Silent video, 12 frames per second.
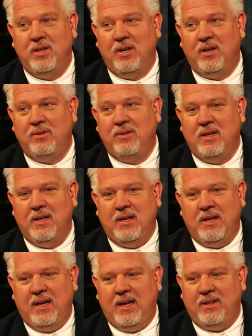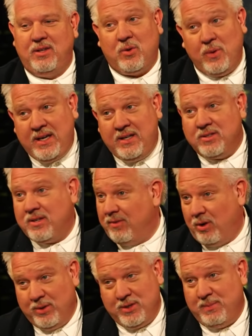you know, and the queens
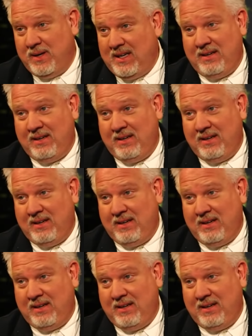have always been